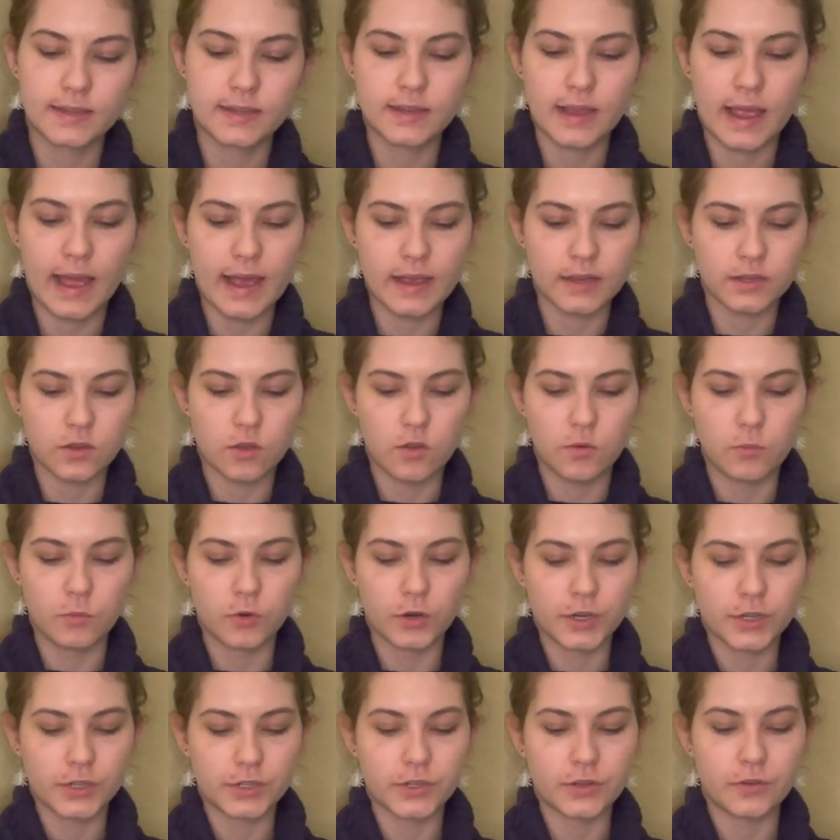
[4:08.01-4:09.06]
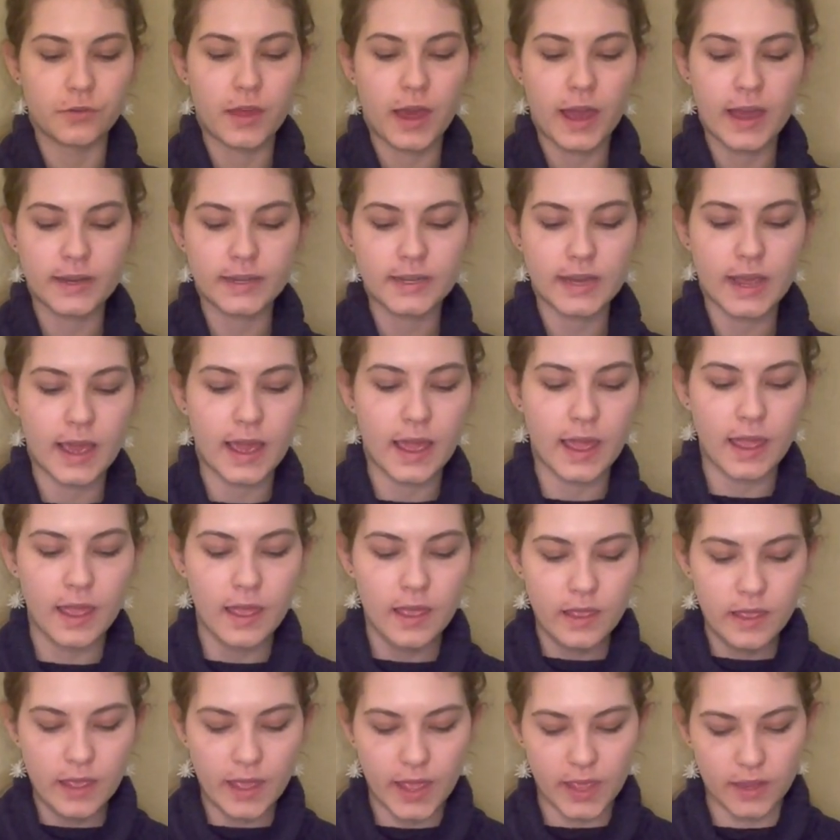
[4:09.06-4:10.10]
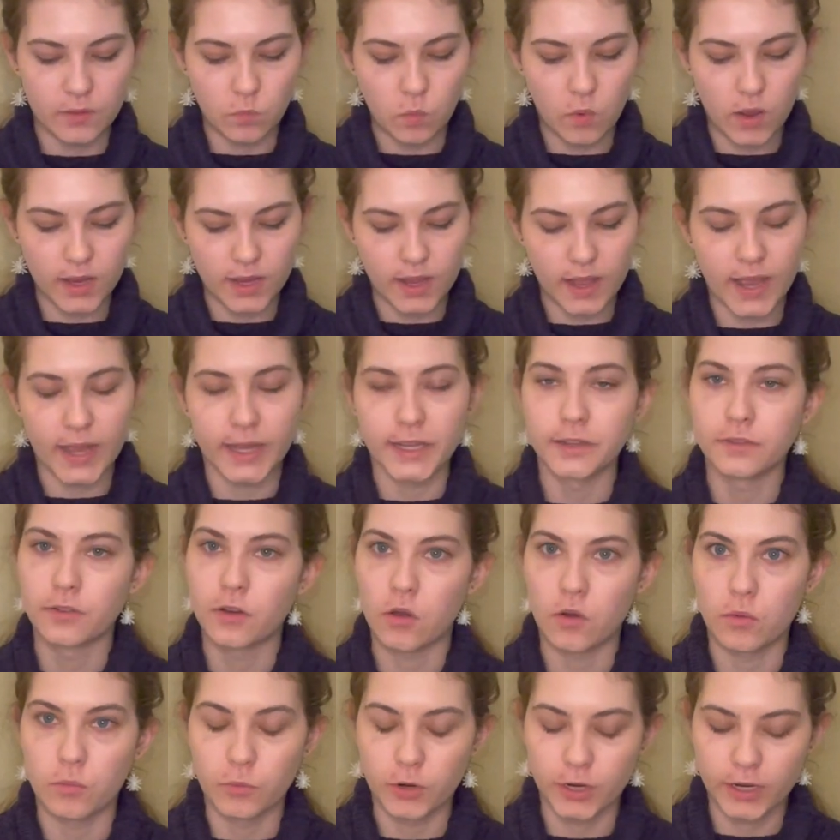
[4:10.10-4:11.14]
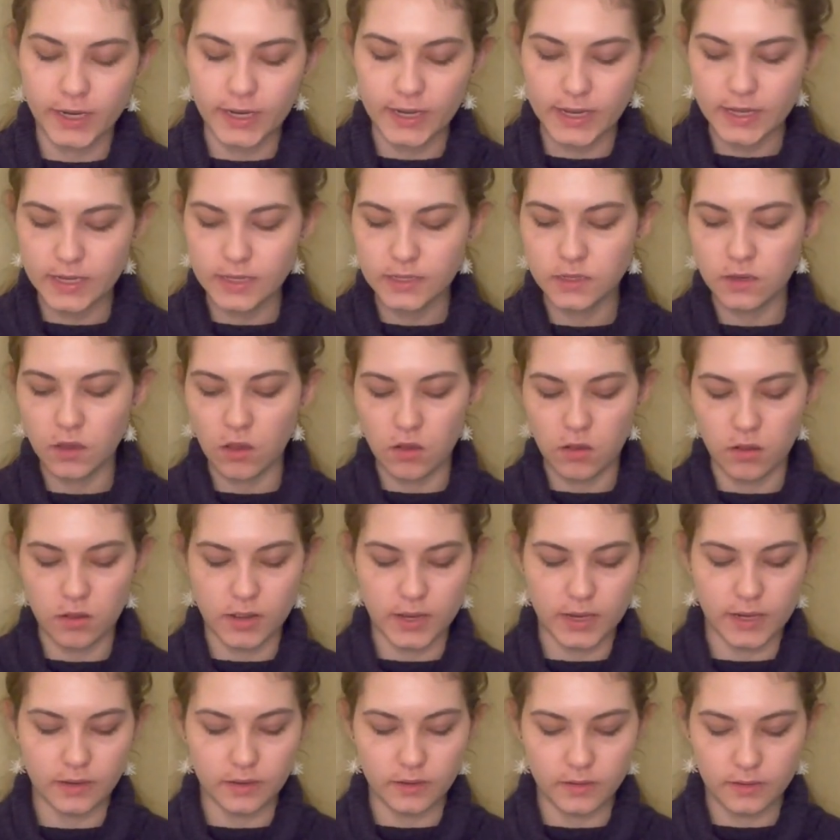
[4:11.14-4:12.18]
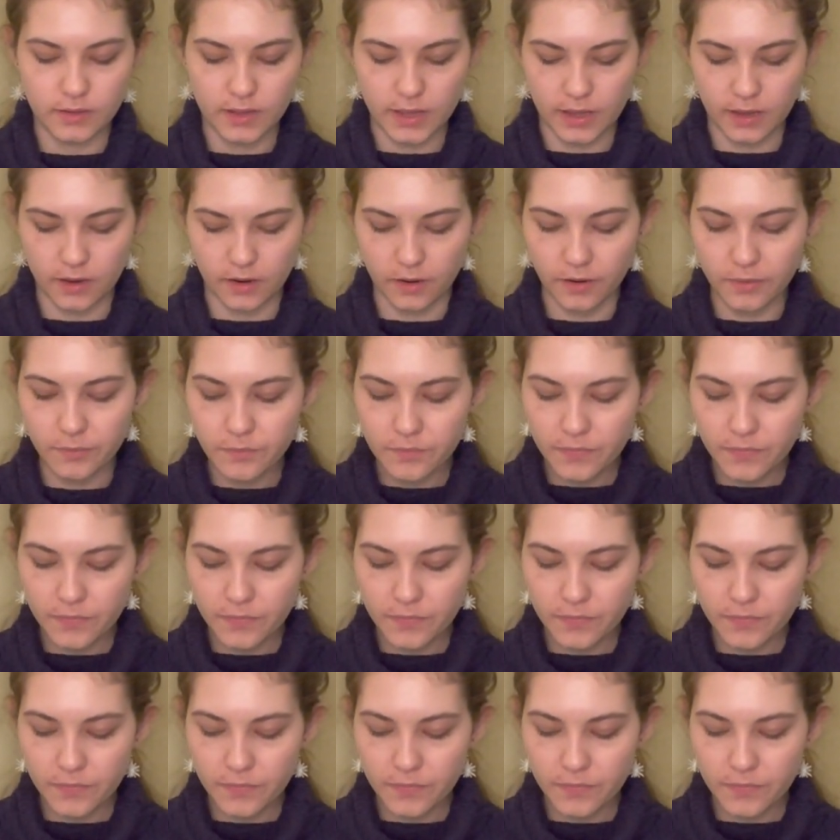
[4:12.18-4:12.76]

has homework due that day, and what kind of homework it is on here.